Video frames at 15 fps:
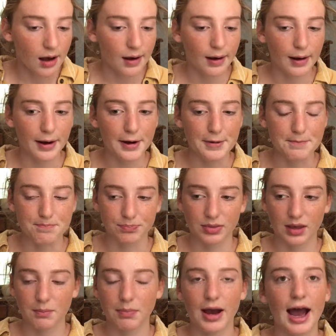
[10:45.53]

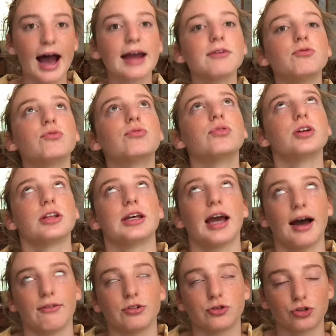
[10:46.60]
But I really
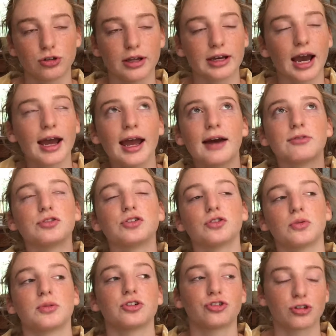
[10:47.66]
have I have
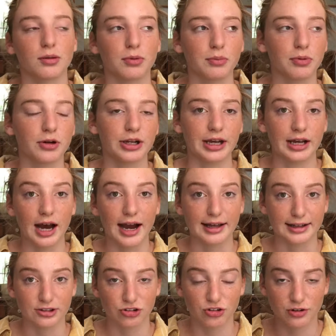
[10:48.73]
so much trouble putting
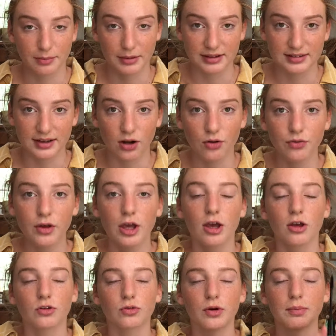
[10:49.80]
eyelashes on myself.
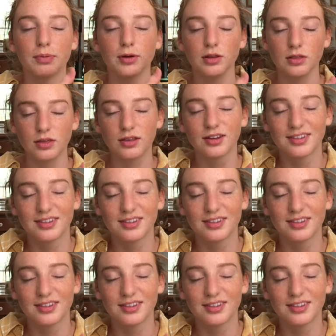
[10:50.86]
So I put...